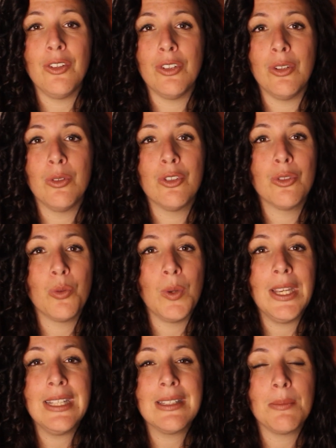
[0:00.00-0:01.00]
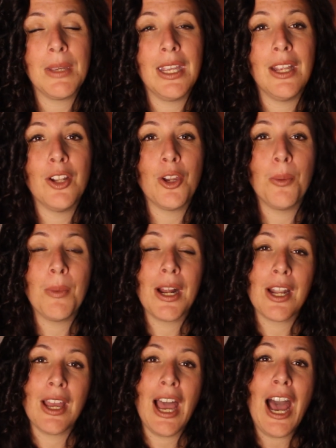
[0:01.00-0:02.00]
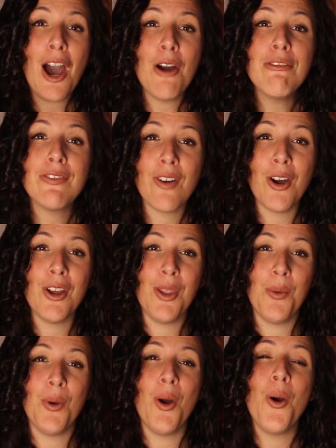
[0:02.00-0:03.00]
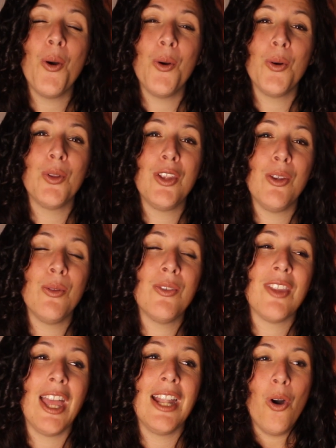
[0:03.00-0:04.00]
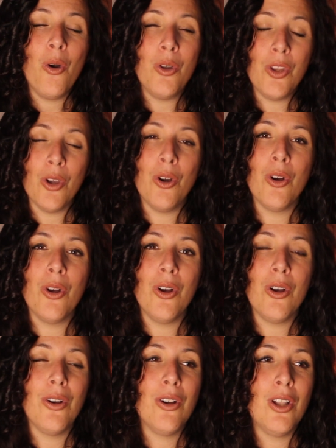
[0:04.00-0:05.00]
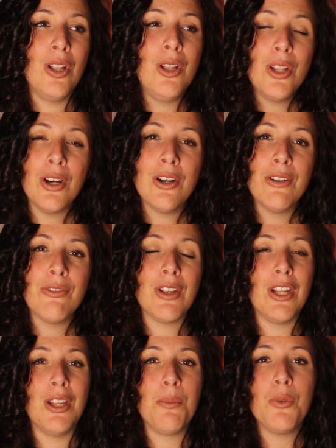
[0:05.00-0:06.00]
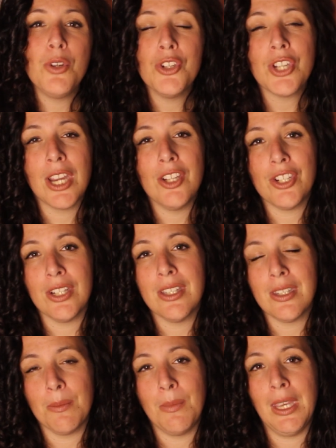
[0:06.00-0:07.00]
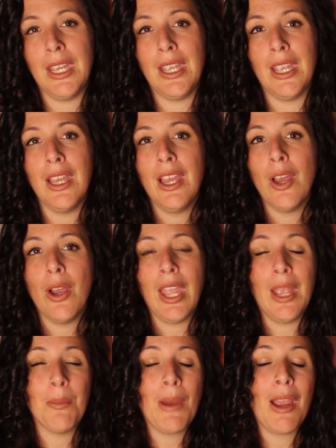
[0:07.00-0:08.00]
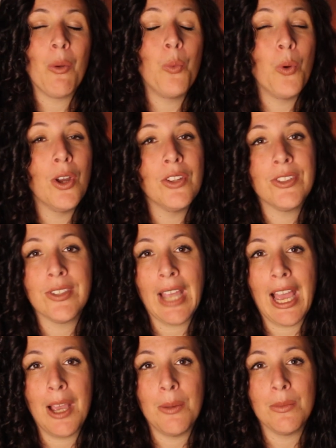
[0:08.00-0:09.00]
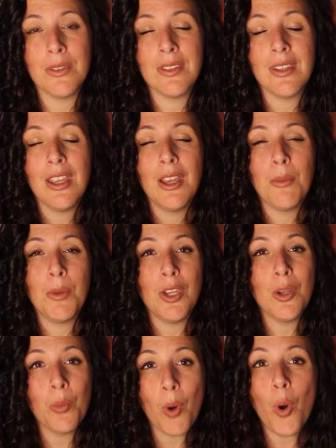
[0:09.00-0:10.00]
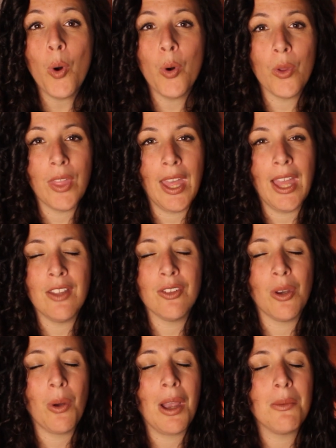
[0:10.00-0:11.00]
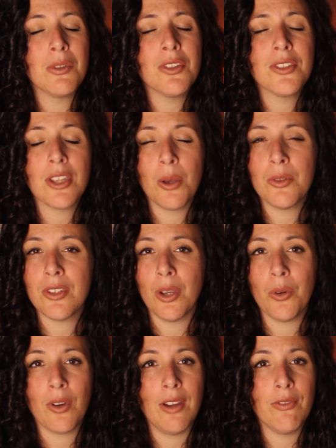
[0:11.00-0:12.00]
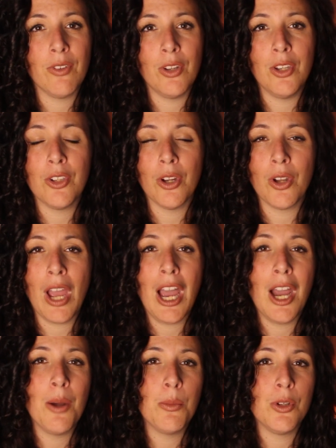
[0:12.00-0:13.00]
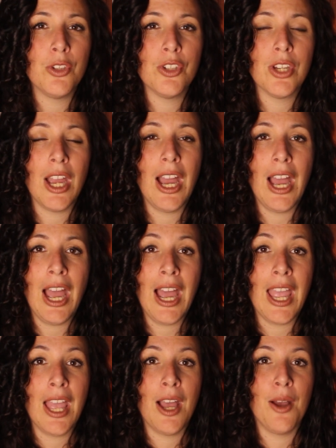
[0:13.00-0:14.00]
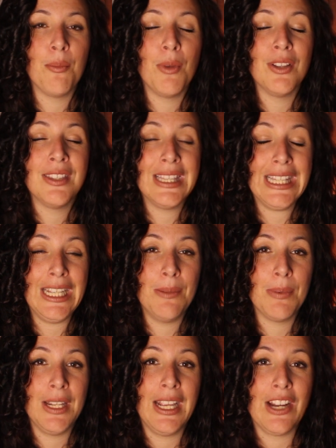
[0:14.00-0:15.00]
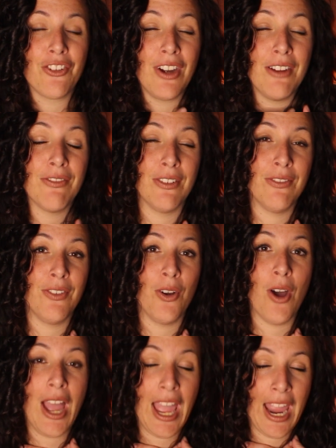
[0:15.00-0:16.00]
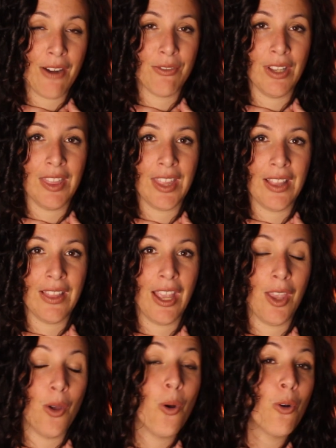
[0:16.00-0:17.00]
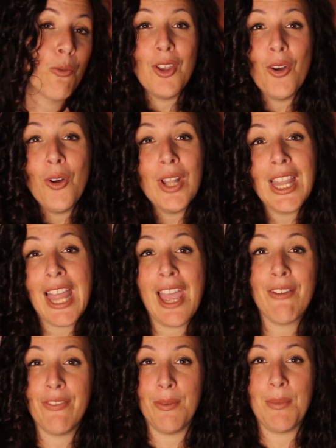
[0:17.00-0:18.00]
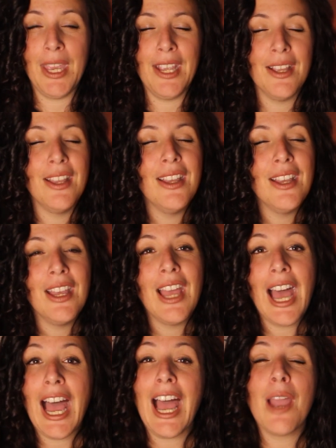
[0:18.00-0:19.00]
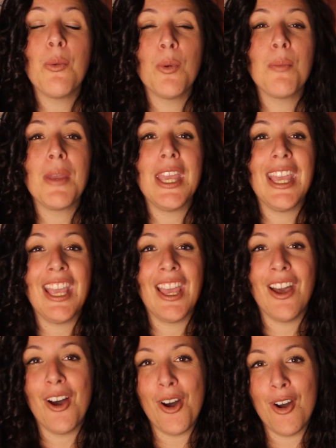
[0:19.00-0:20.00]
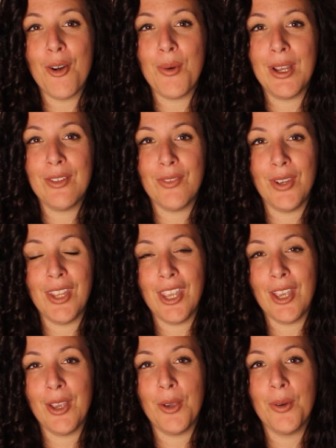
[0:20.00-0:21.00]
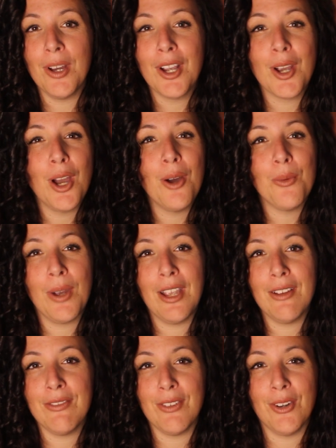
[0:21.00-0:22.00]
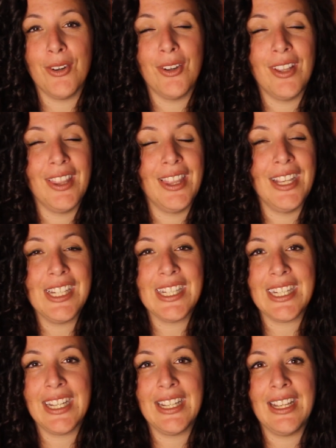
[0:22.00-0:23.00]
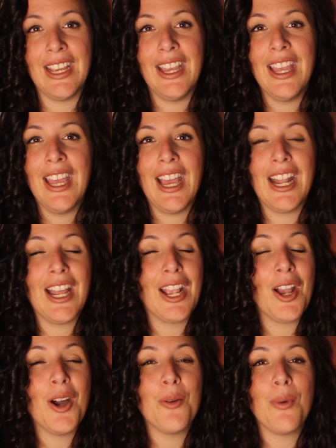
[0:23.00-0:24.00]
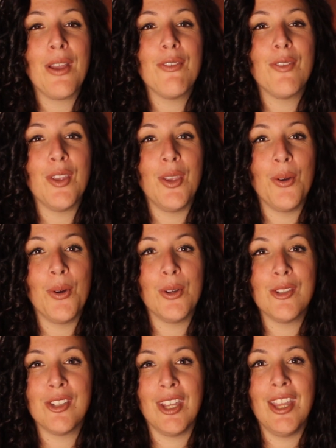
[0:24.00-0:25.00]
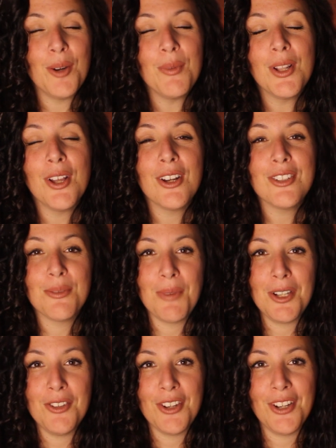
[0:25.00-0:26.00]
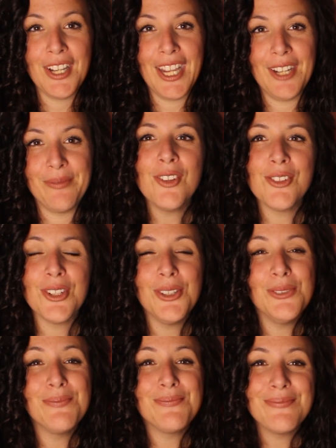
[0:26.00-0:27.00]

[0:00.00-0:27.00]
you squeezed me. No matter how far you were all, you said all your love and appreciation to me in my worst times, but you were all there. So I'm so, so grateful. You don't know how much I am deeply grateful for everything that you're there for me. I will be here always for you. Can't wait for this year. And I can't wait for you all to come along to my journey. So,